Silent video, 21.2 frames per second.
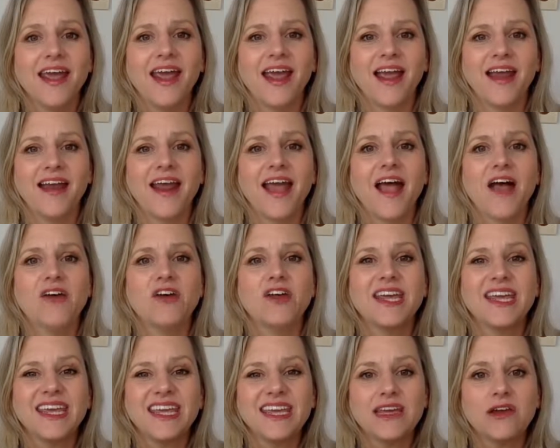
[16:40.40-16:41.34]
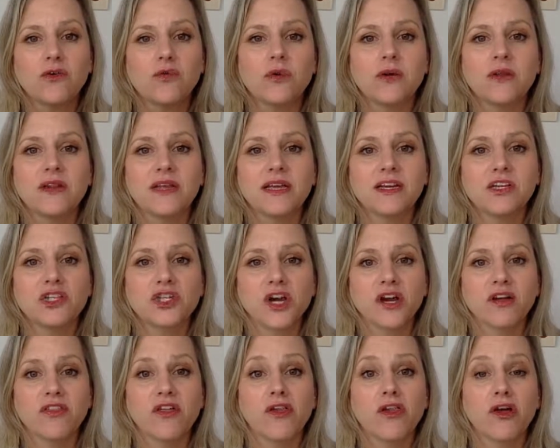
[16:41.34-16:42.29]
in how to equally
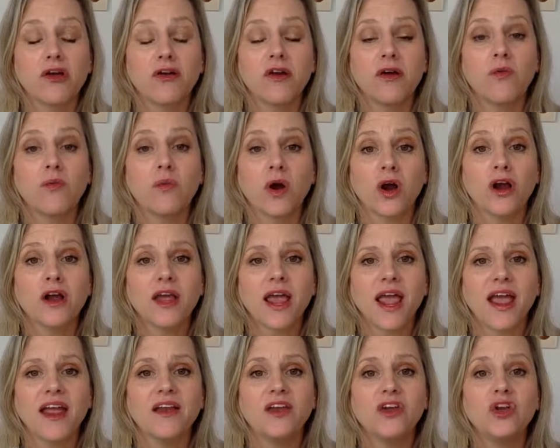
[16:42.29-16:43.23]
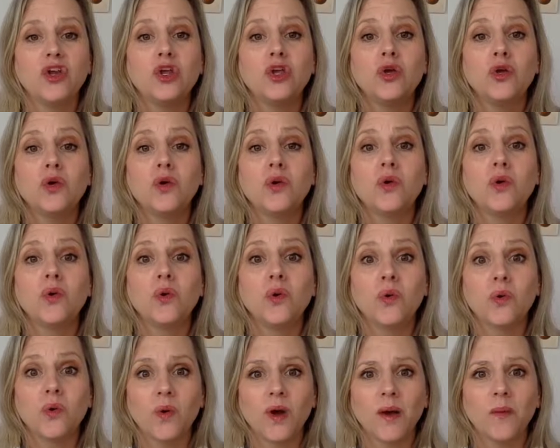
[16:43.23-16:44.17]
share the load at work, and
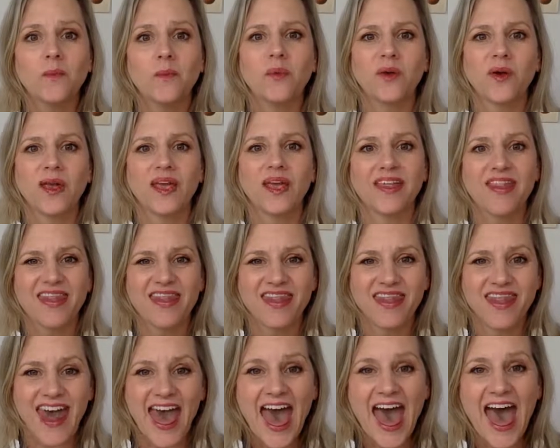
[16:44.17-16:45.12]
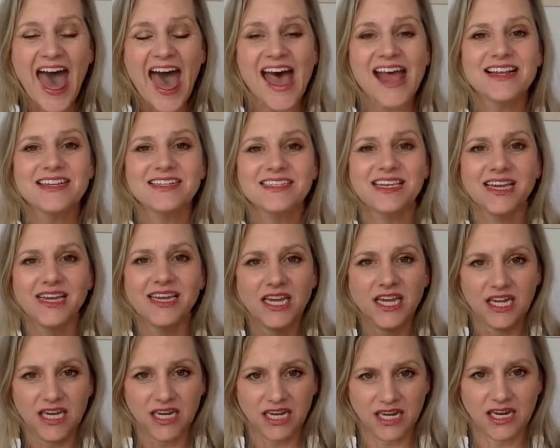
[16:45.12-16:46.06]
you bring that
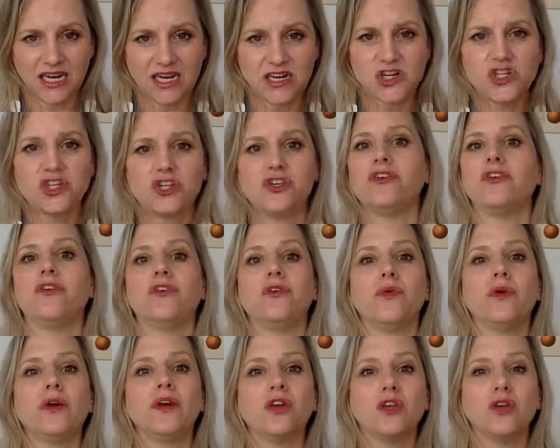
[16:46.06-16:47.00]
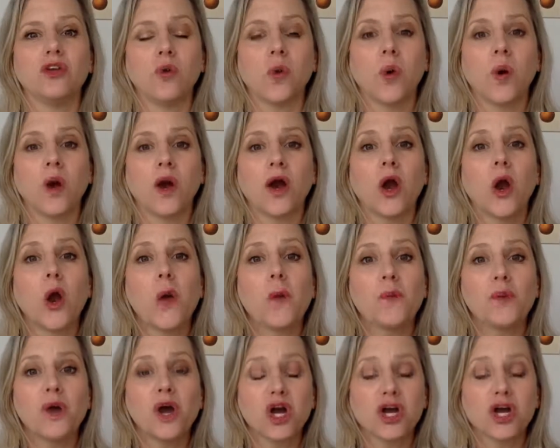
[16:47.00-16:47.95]
into your
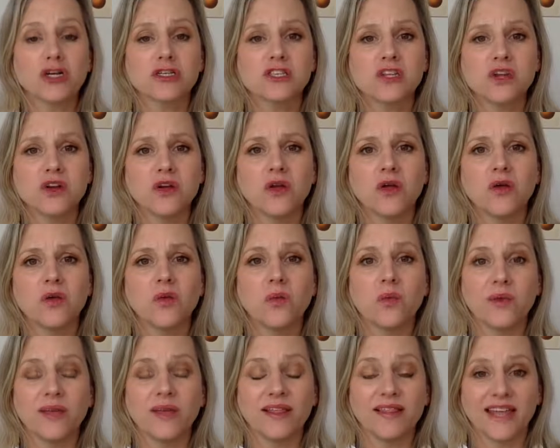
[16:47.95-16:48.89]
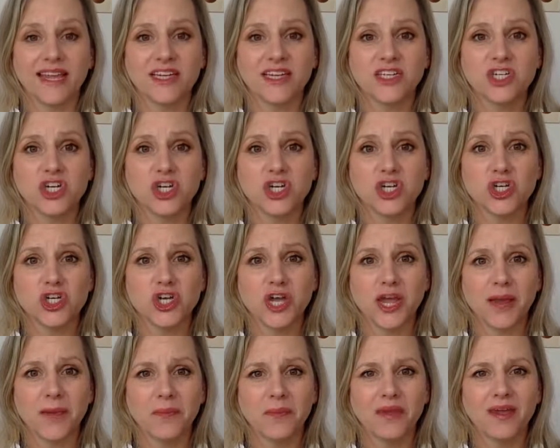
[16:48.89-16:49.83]
personal
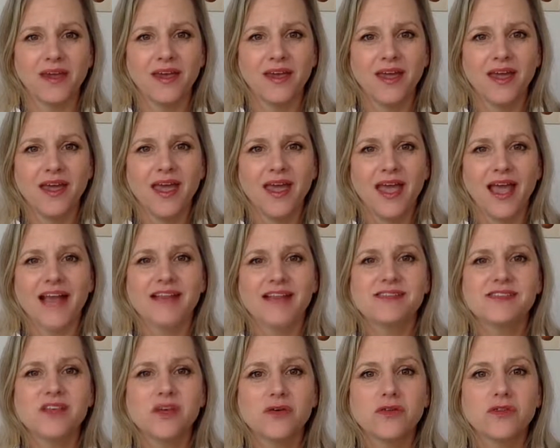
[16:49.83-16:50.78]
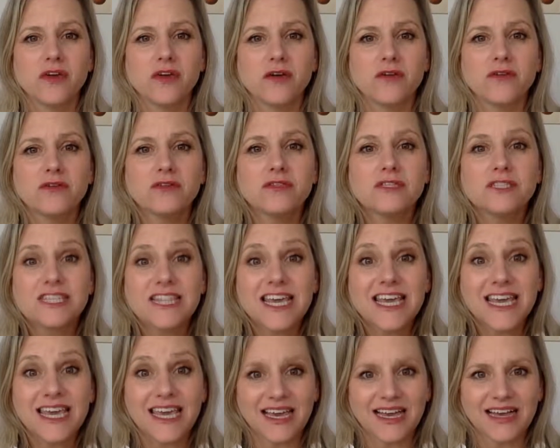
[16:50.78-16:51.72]
relationship. And so those
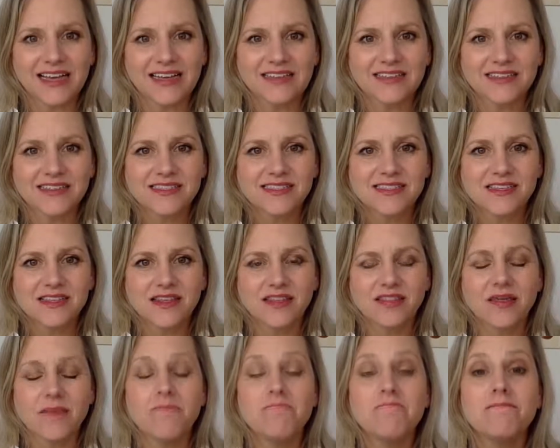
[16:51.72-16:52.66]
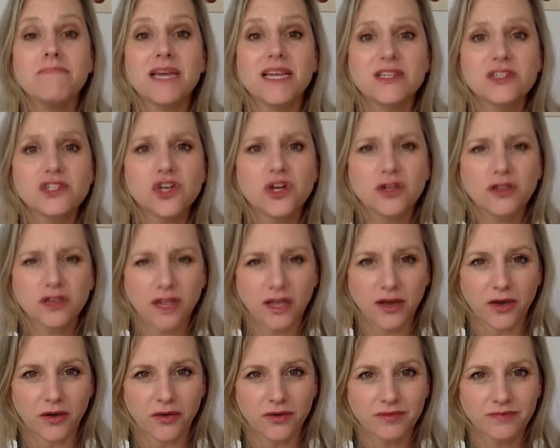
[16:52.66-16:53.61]
things, the mental
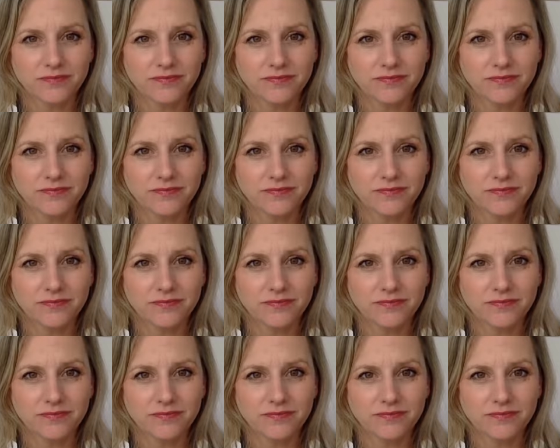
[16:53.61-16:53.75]
load,